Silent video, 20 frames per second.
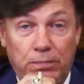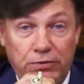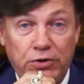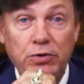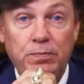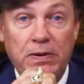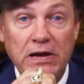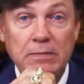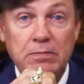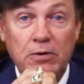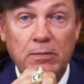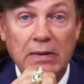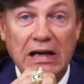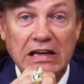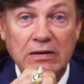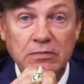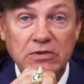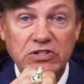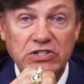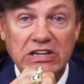Do people
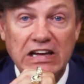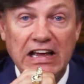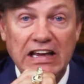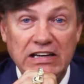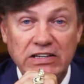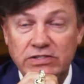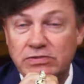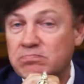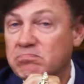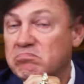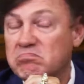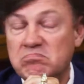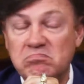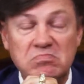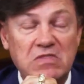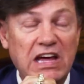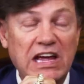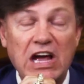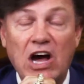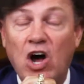make mistakes?
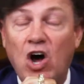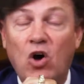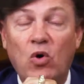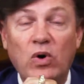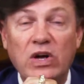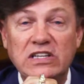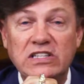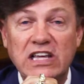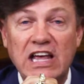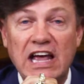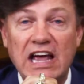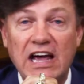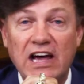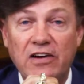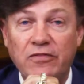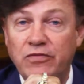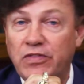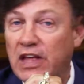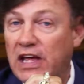They always have,